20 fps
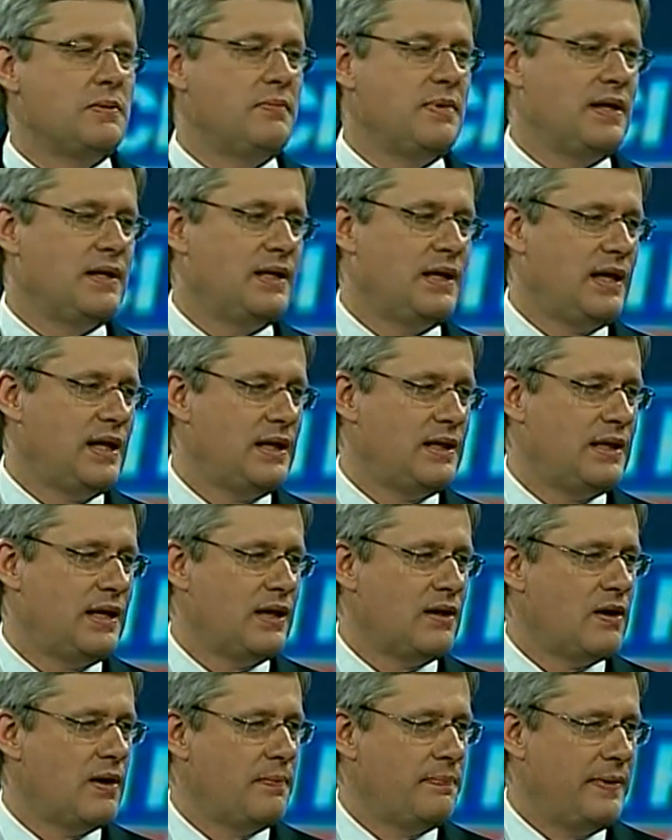to
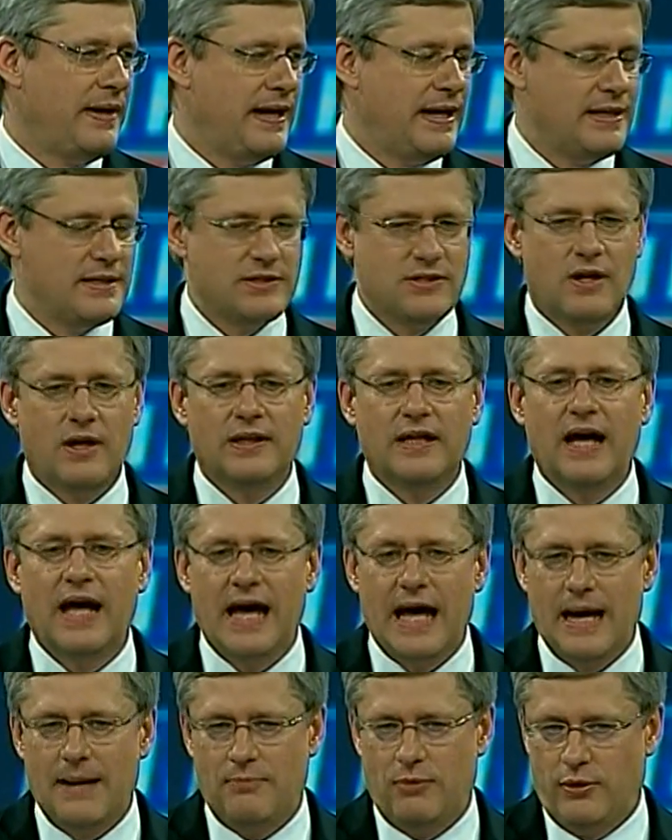all my
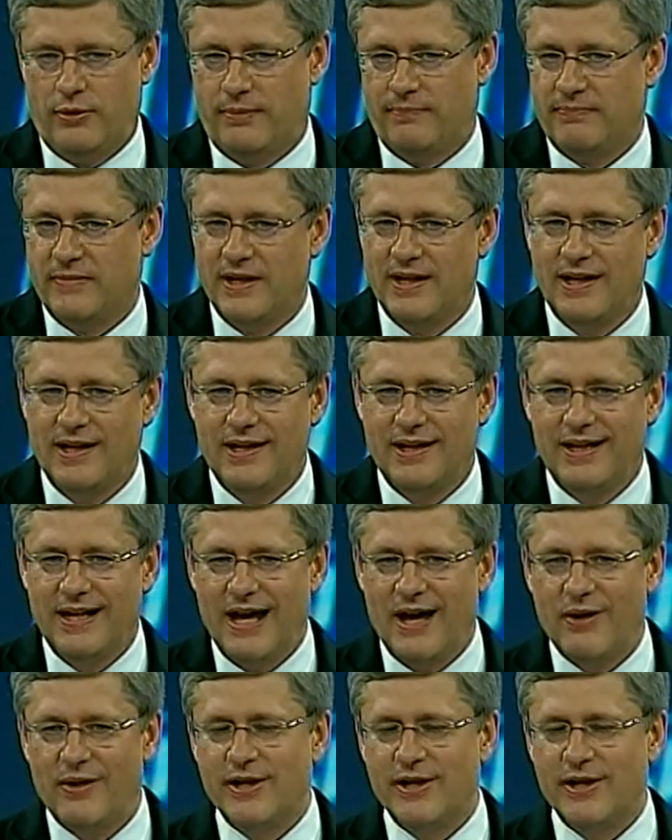opponents who had